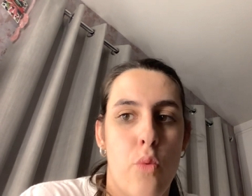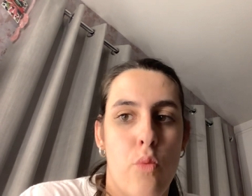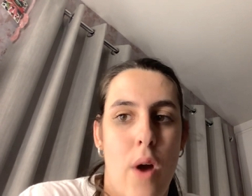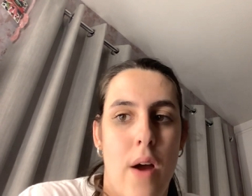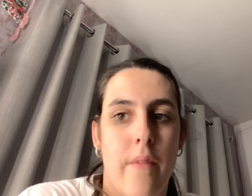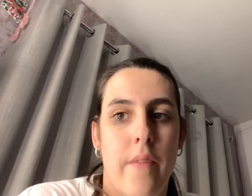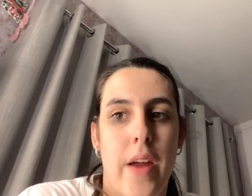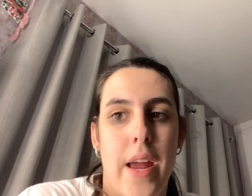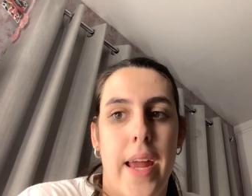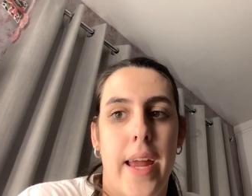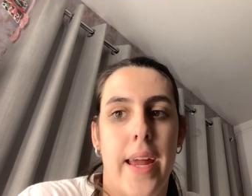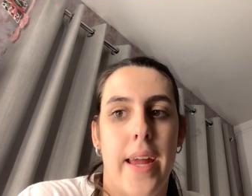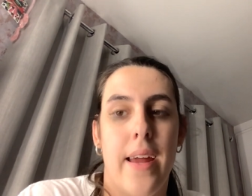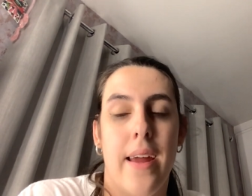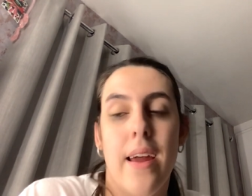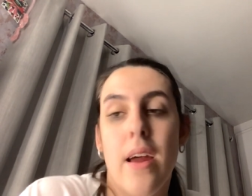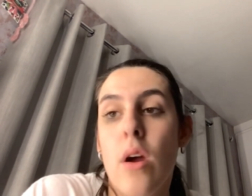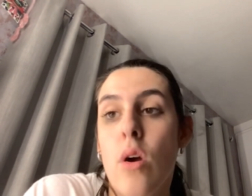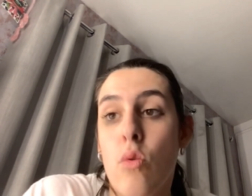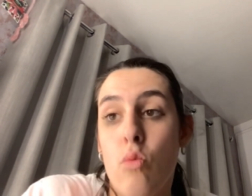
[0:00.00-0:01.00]
Ravi,
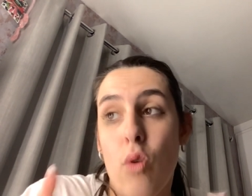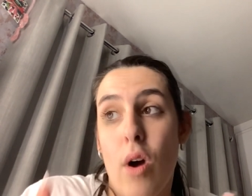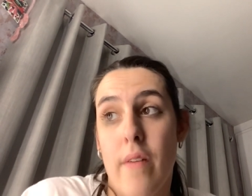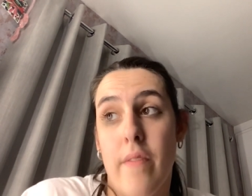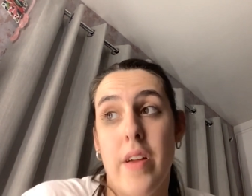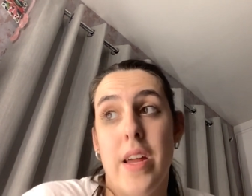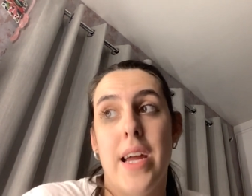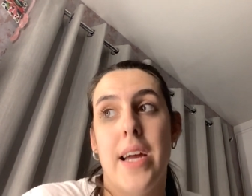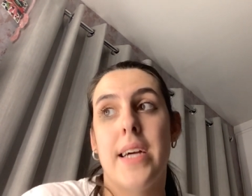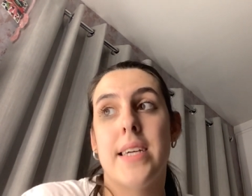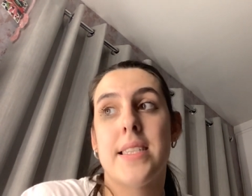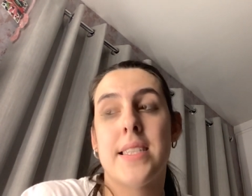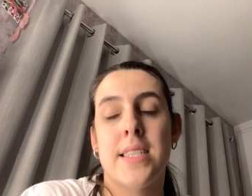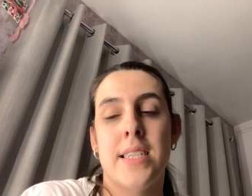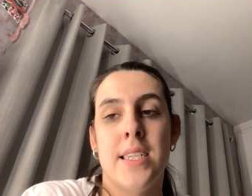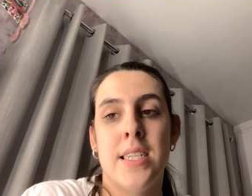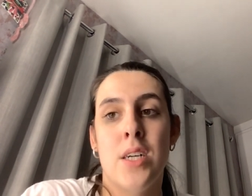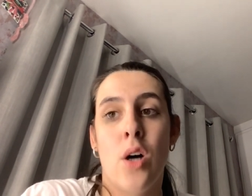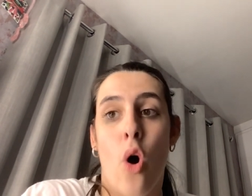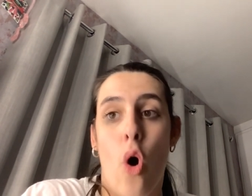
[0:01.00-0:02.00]
Ravi is,
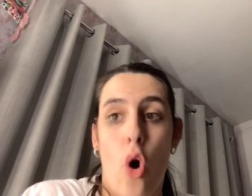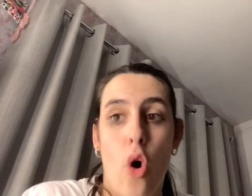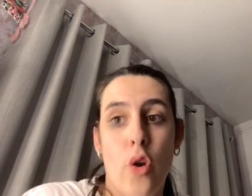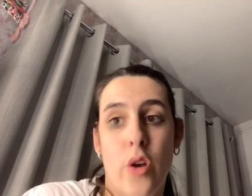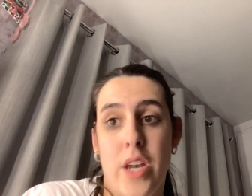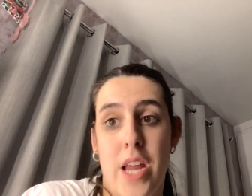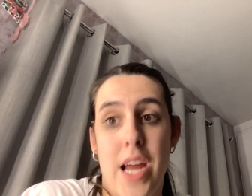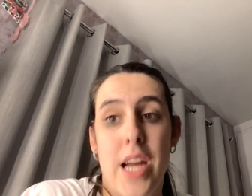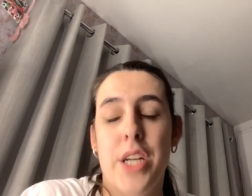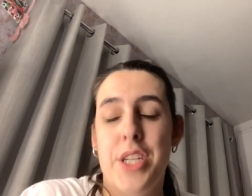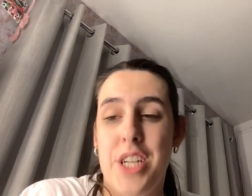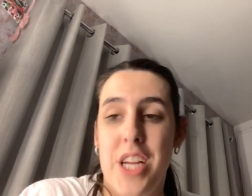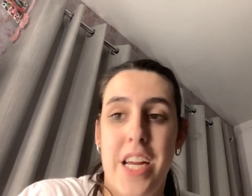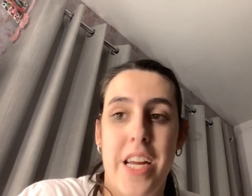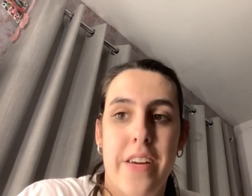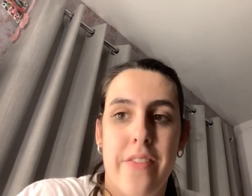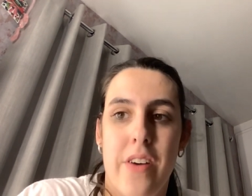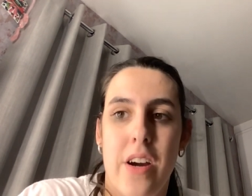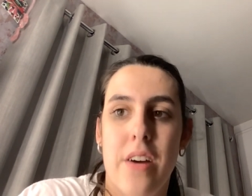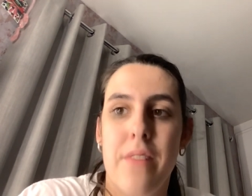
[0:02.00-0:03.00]
or Nish
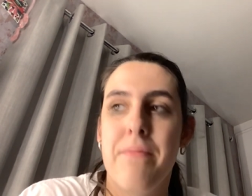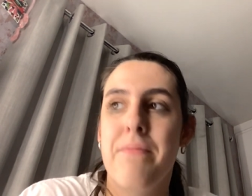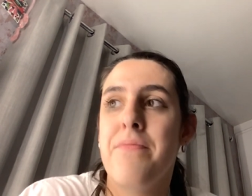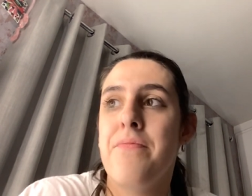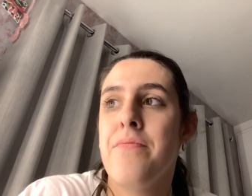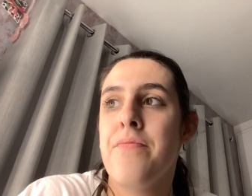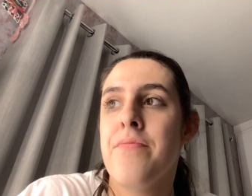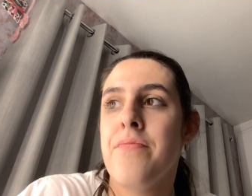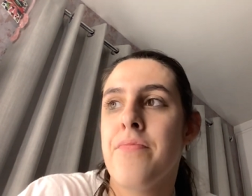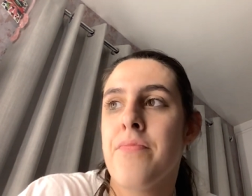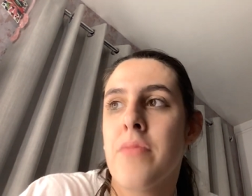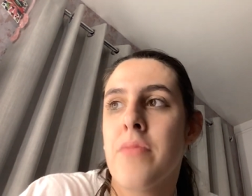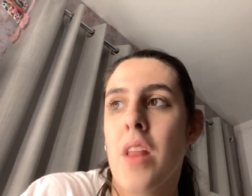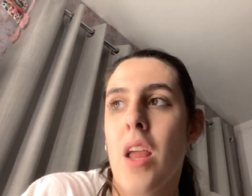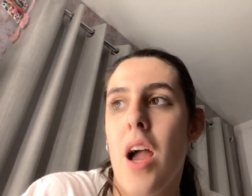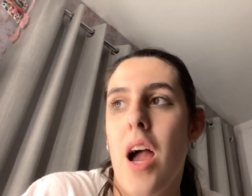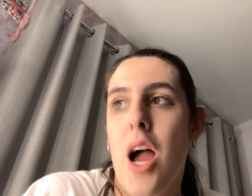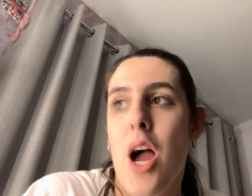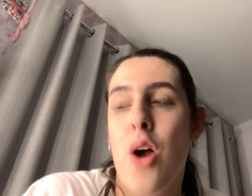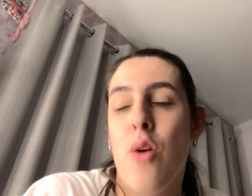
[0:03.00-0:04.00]
even.
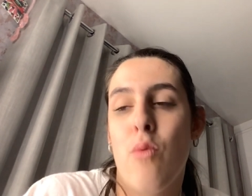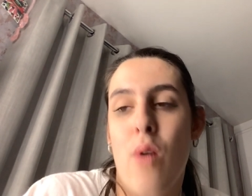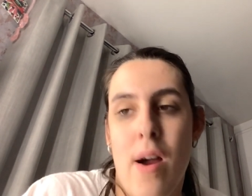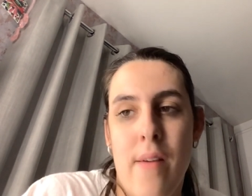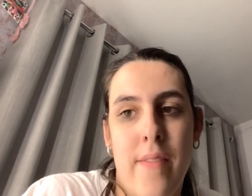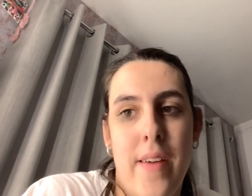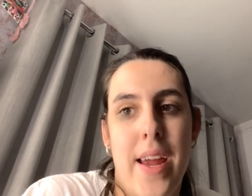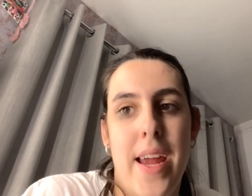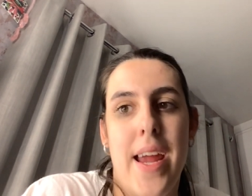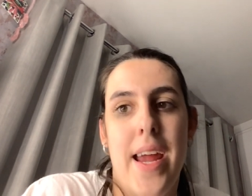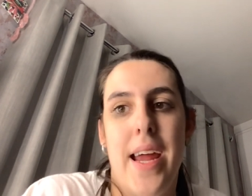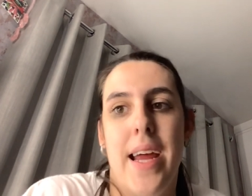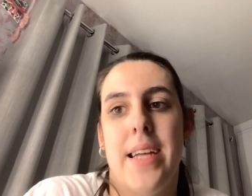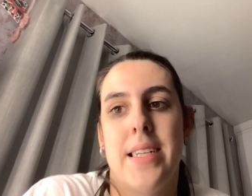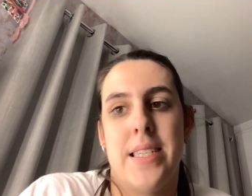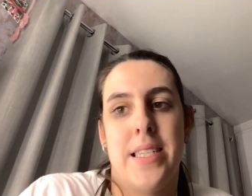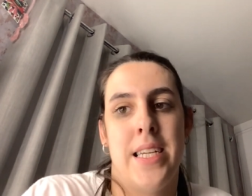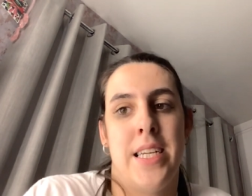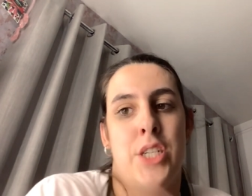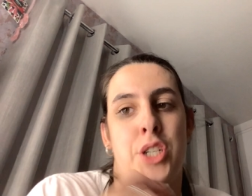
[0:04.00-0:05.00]
Uh, Ravi is
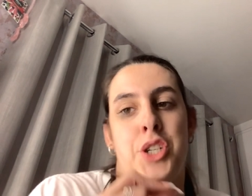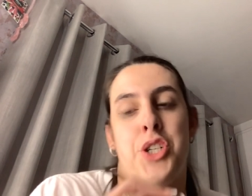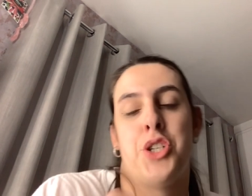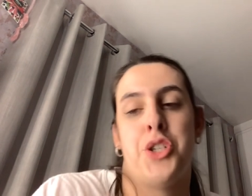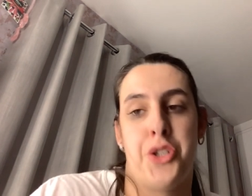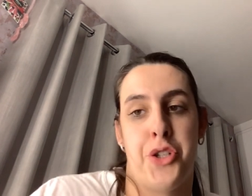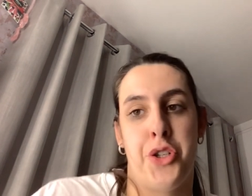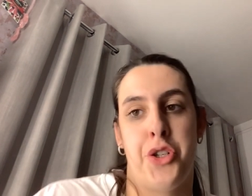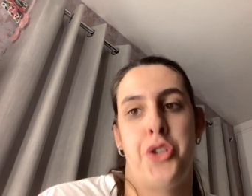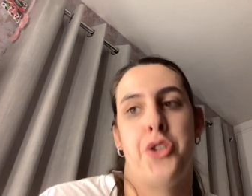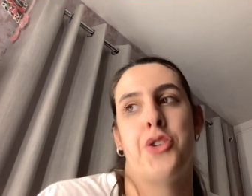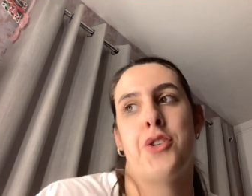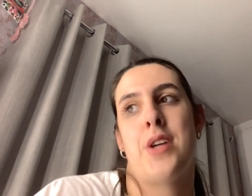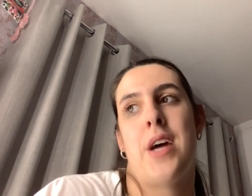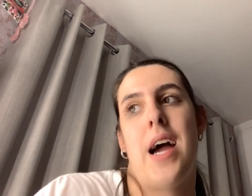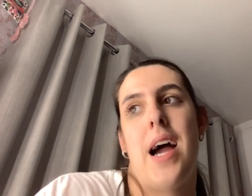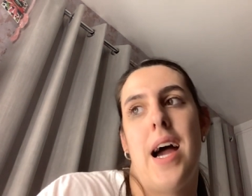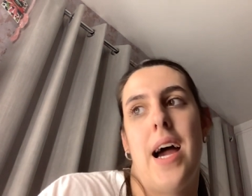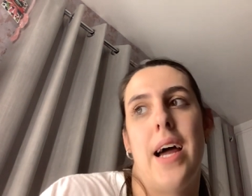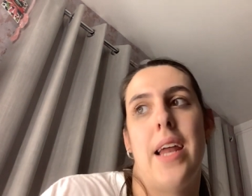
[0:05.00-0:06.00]
Nish's son,
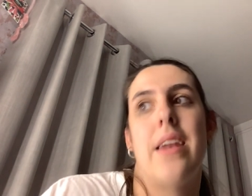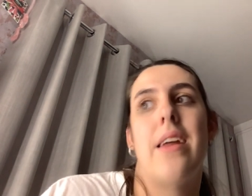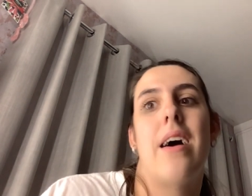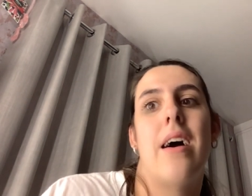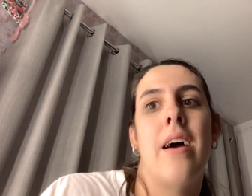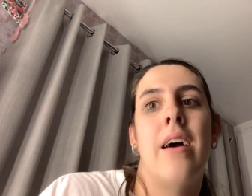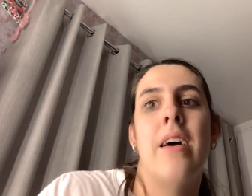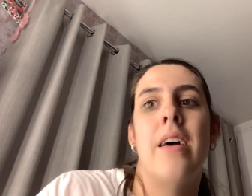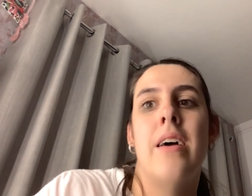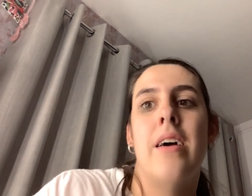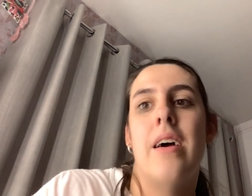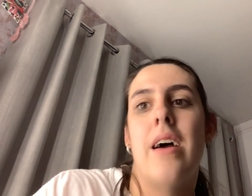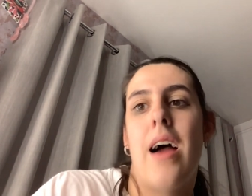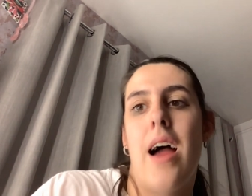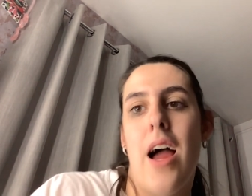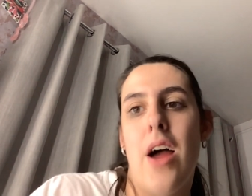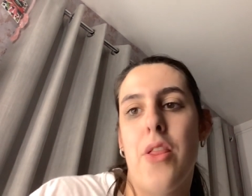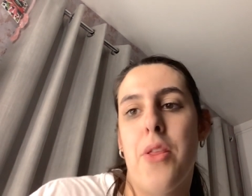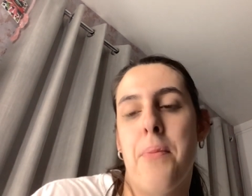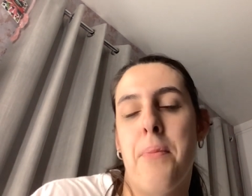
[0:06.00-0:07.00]
and
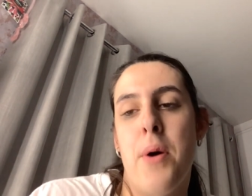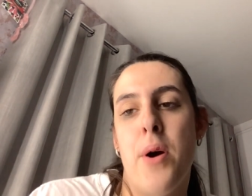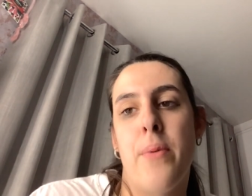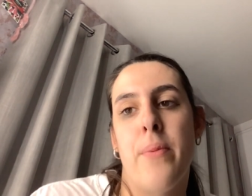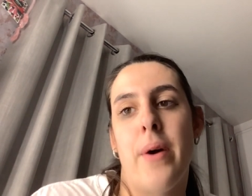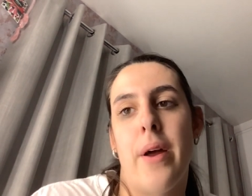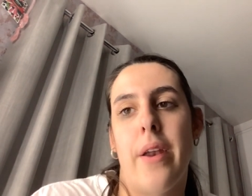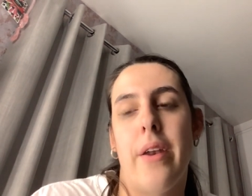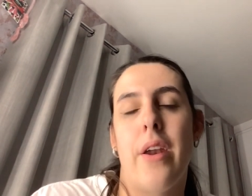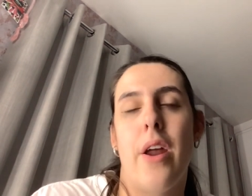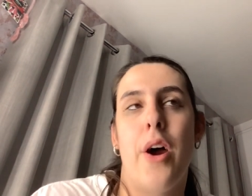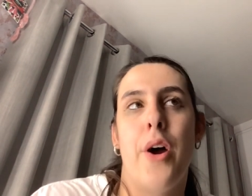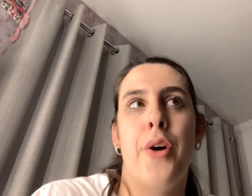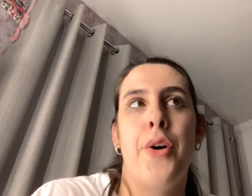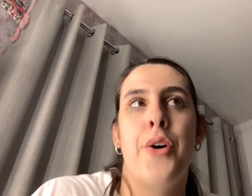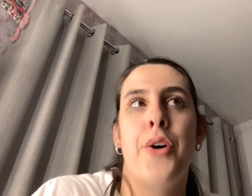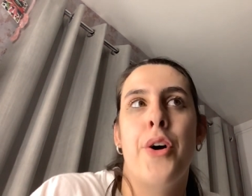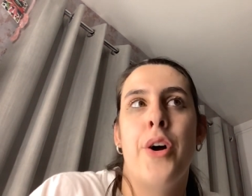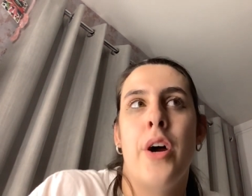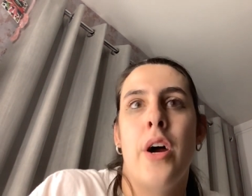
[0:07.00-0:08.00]
at the moment,
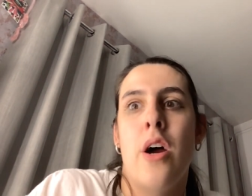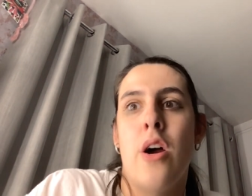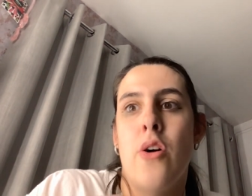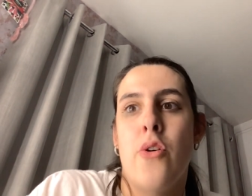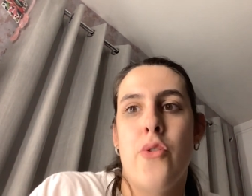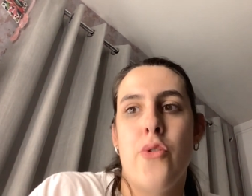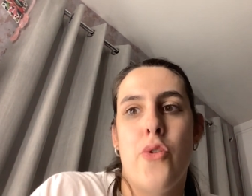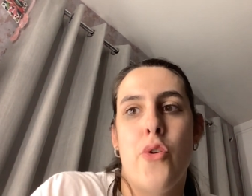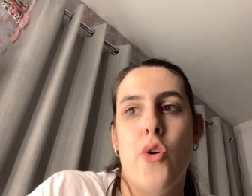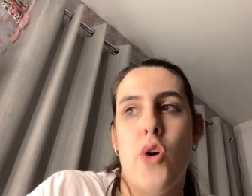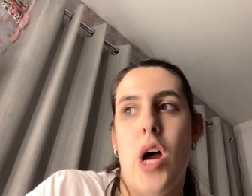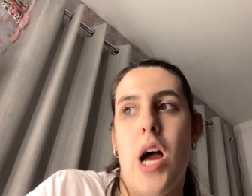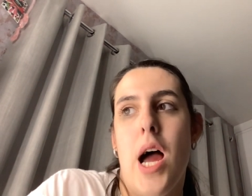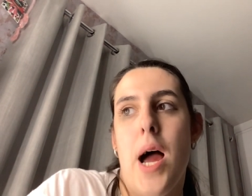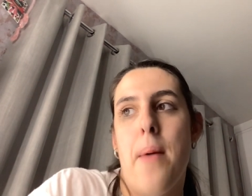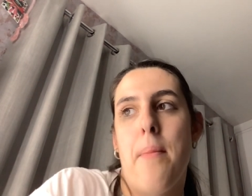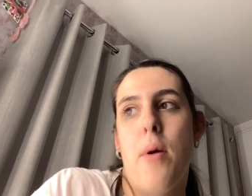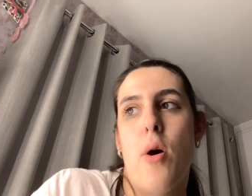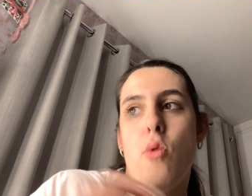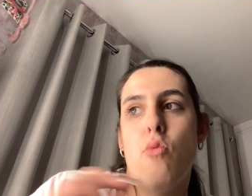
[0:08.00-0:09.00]

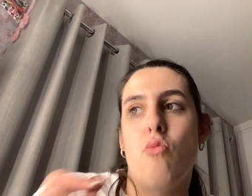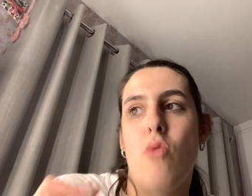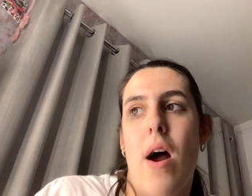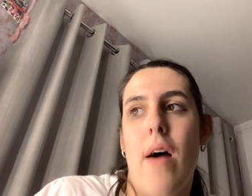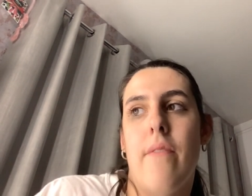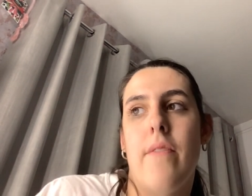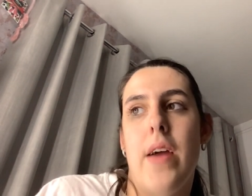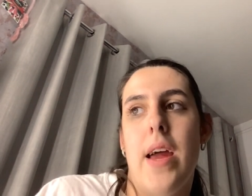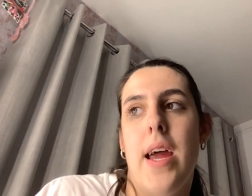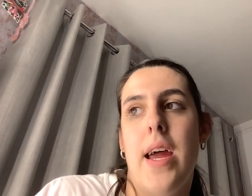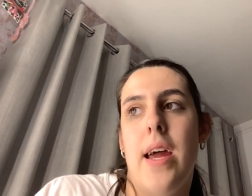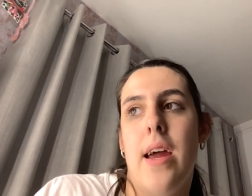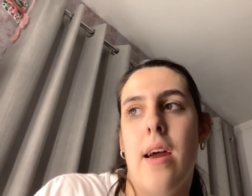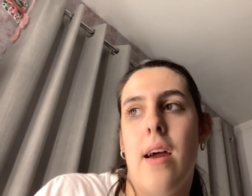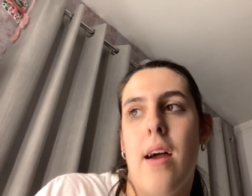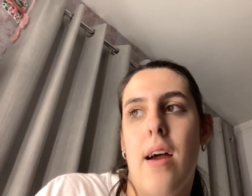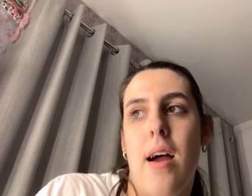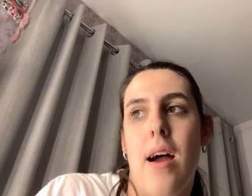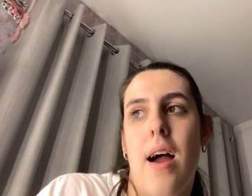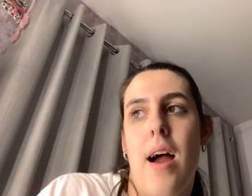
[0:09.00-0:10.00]
um, Ravi
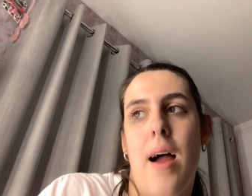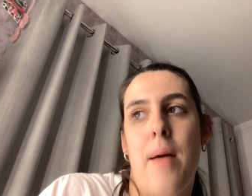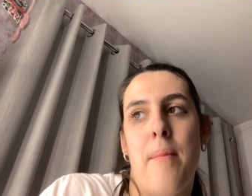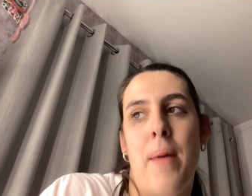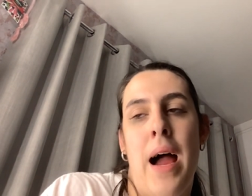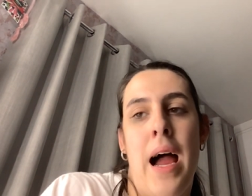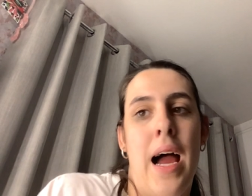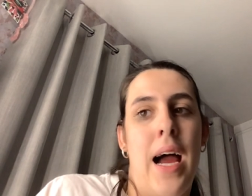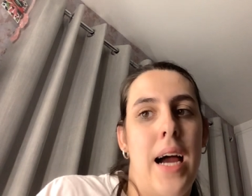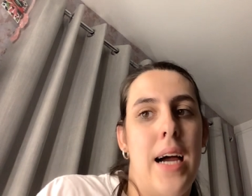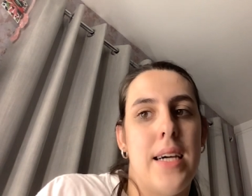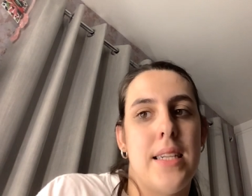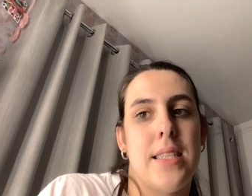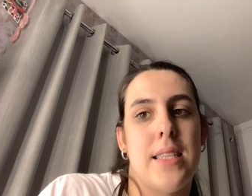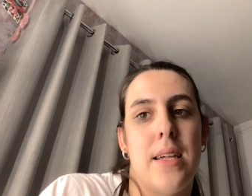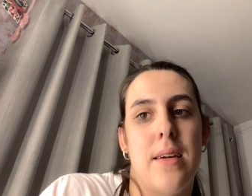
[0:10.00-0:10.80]
um, has